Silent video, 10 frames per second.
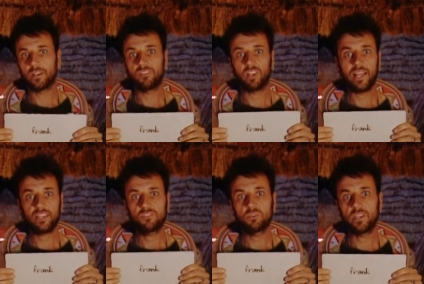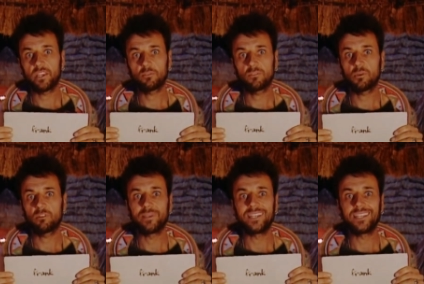And the last few days with you
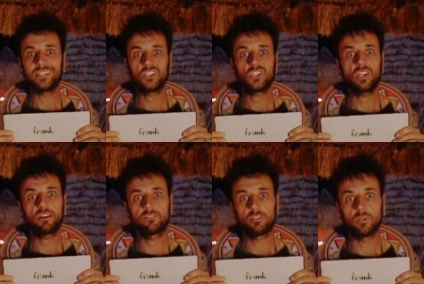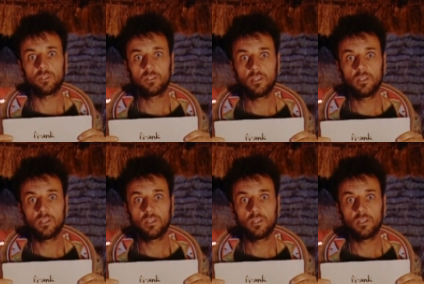have been insufferable.